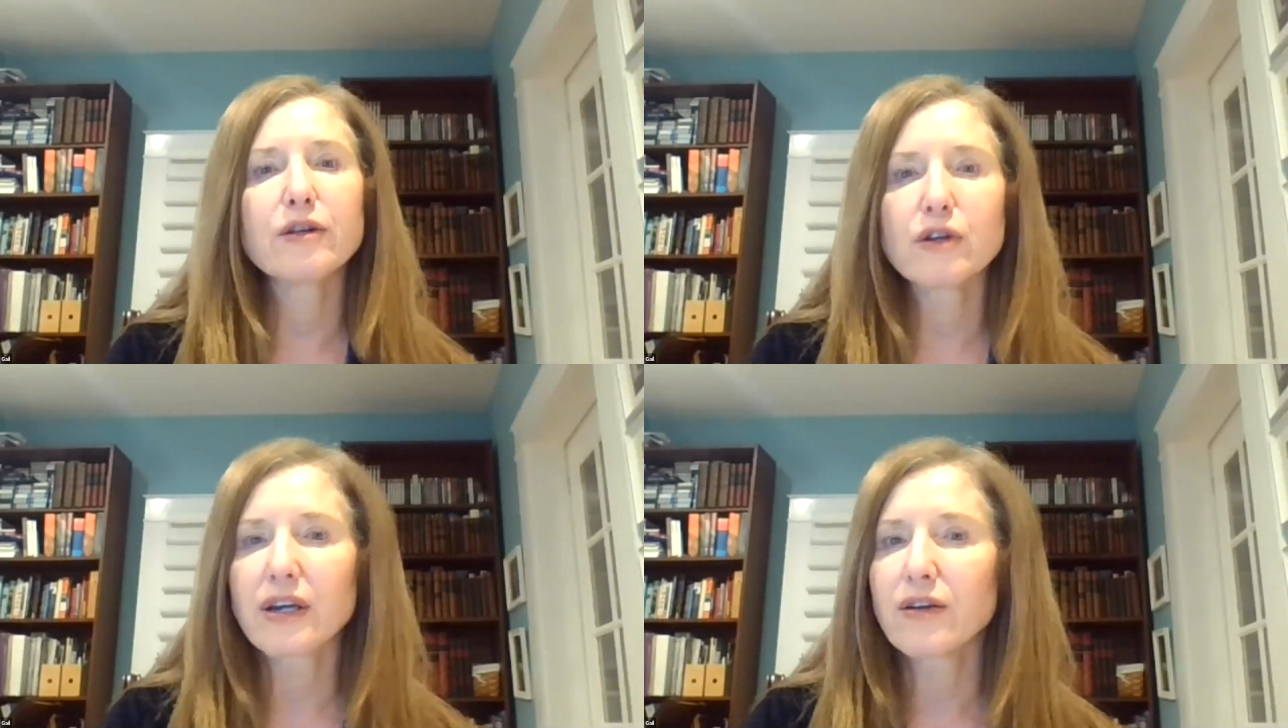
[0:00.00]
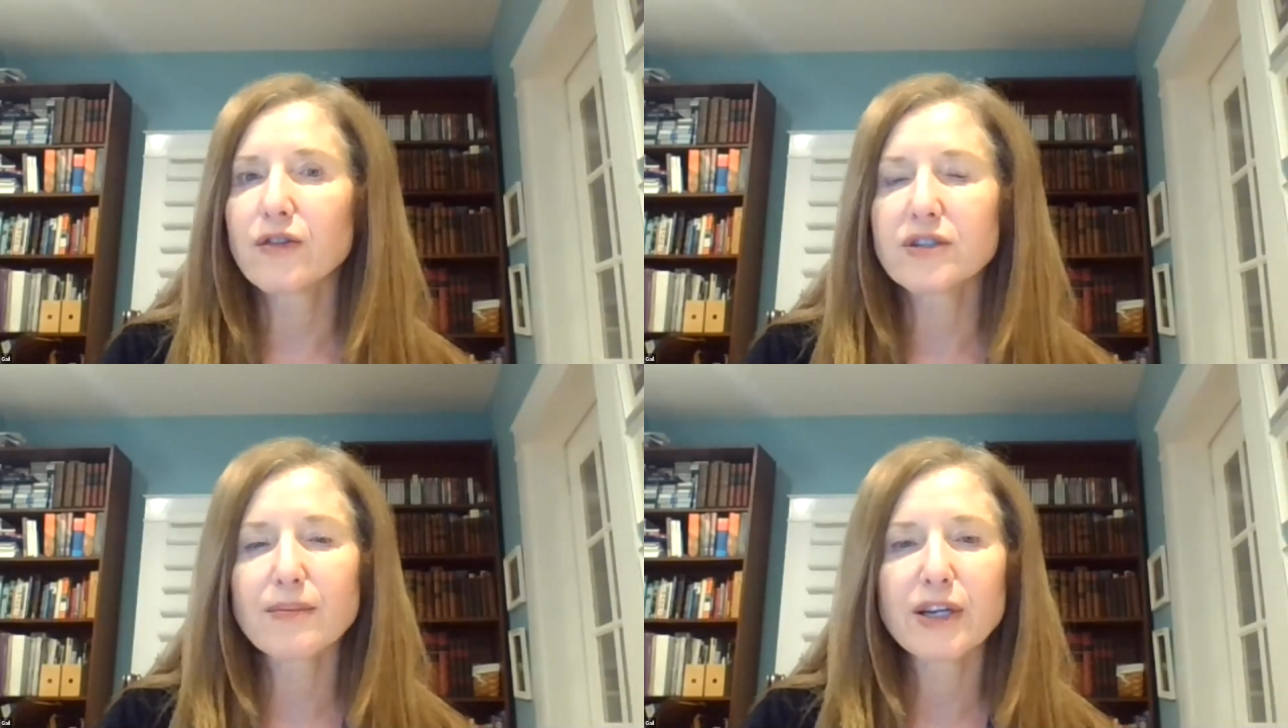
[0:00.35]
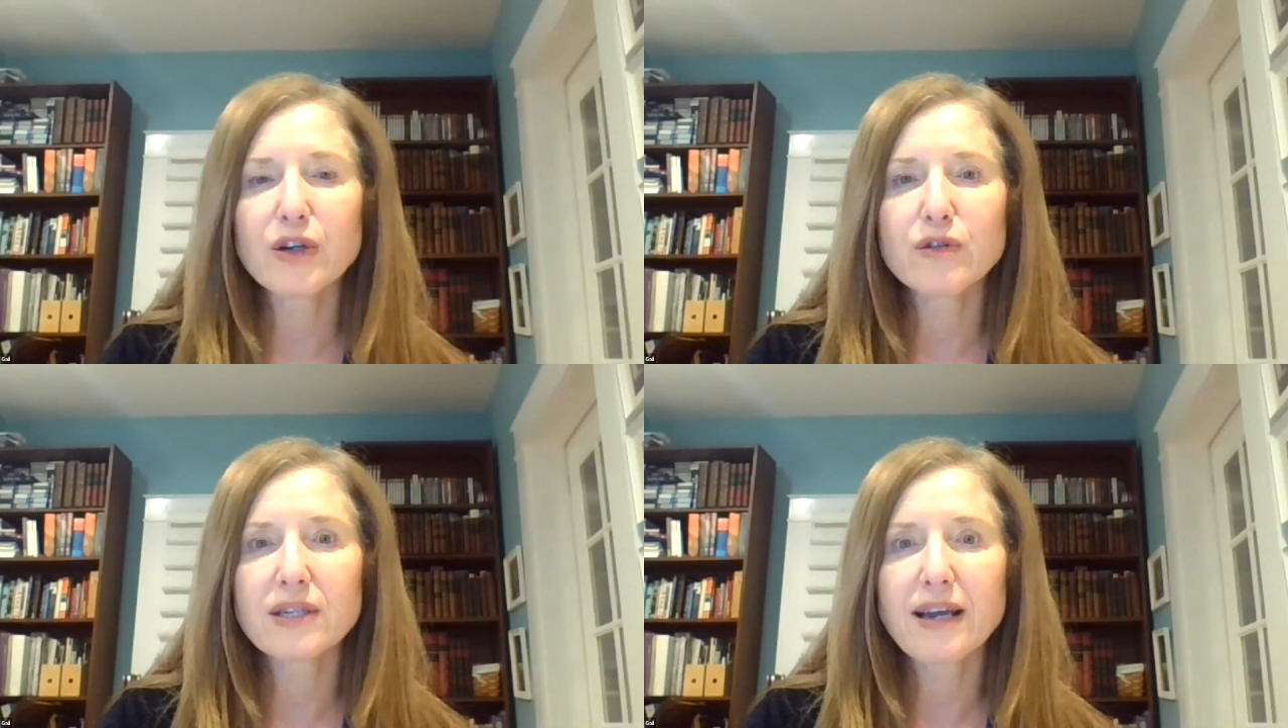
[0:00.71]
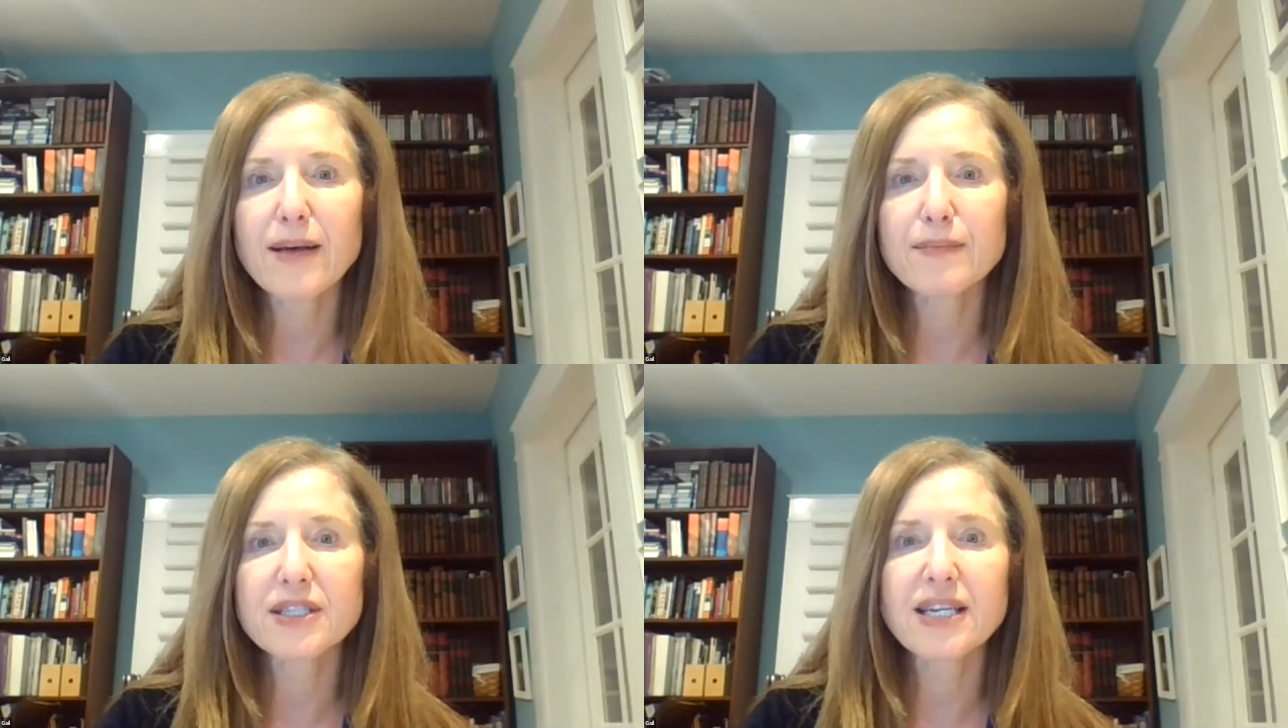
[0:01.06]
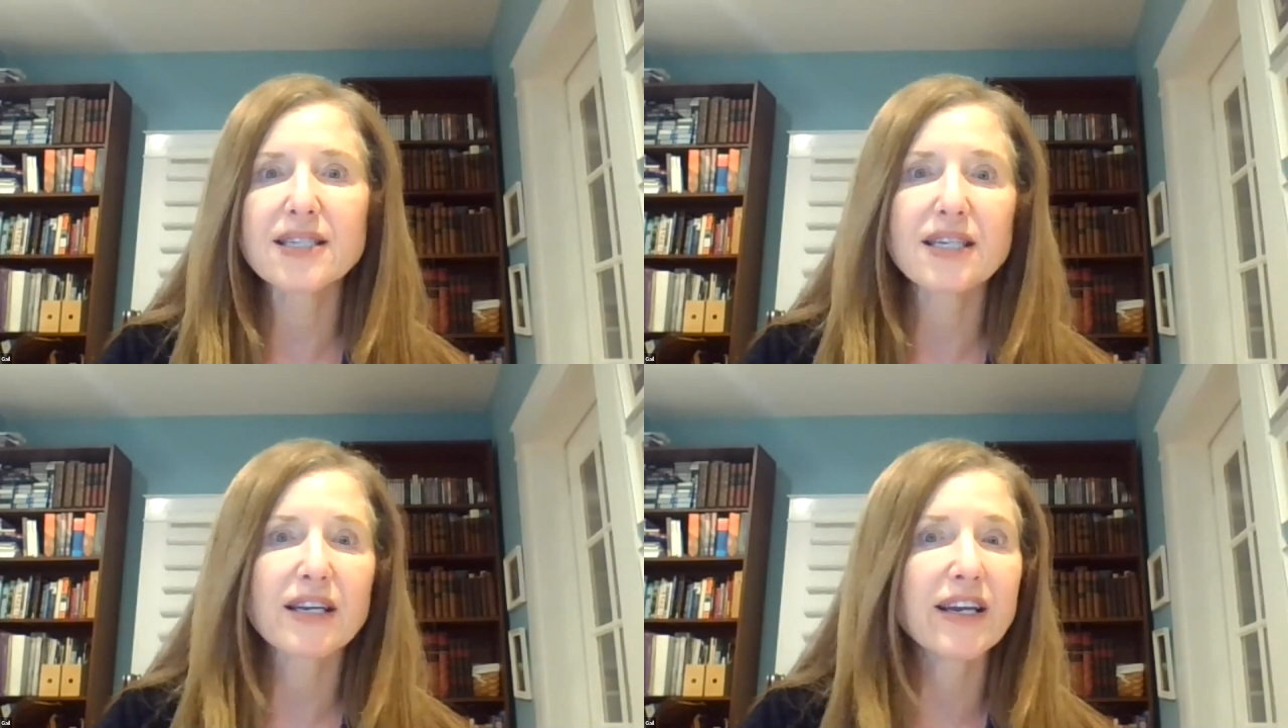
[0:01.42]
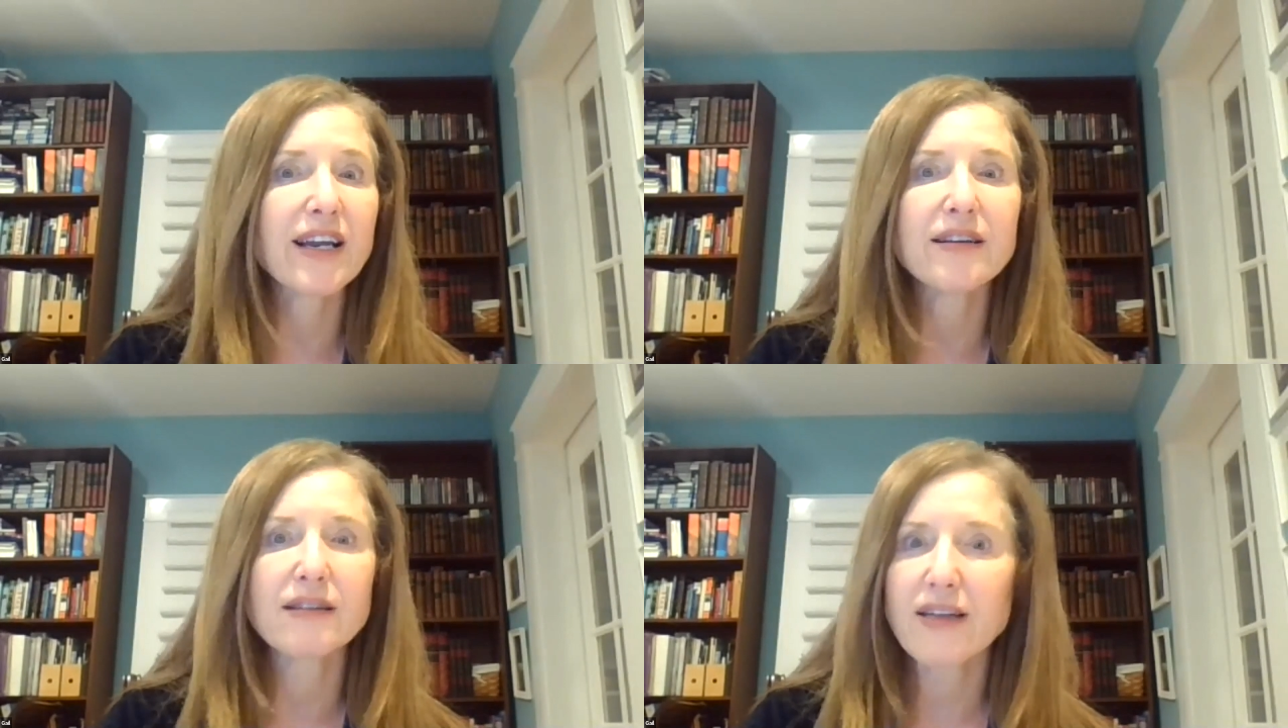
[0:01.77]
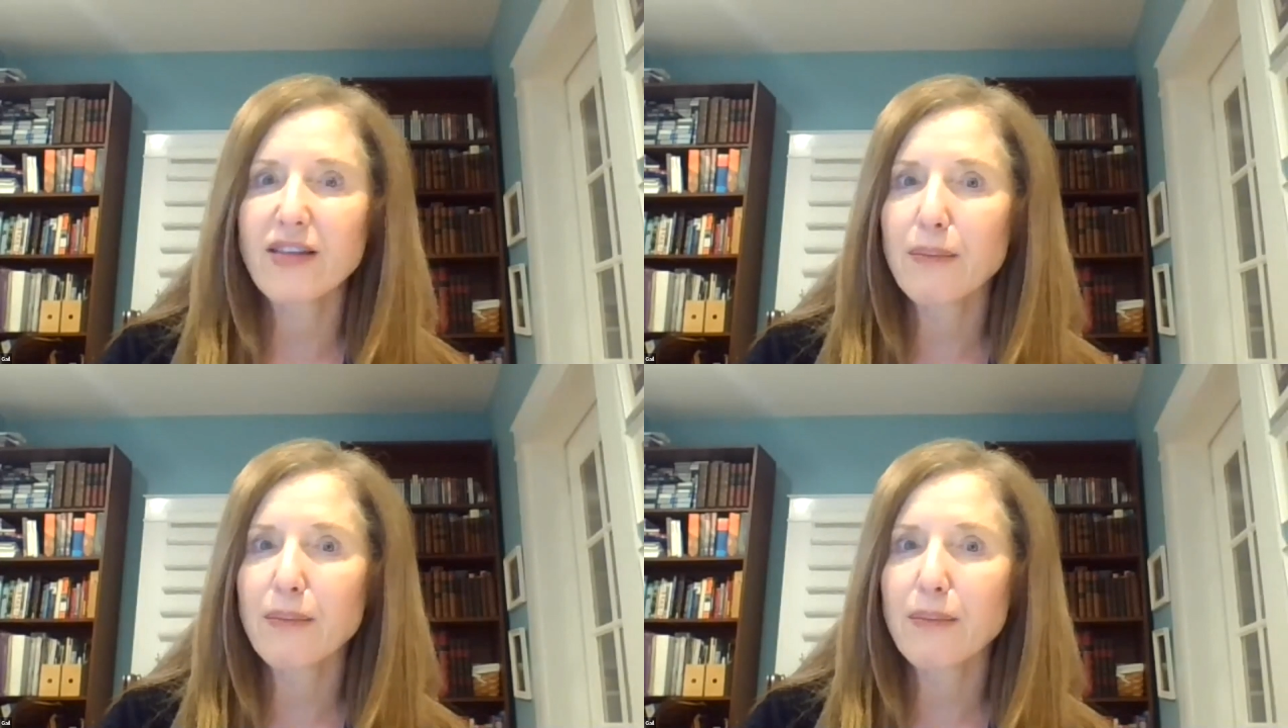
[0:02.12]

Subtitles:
looking for somebody who's a CAPS designee and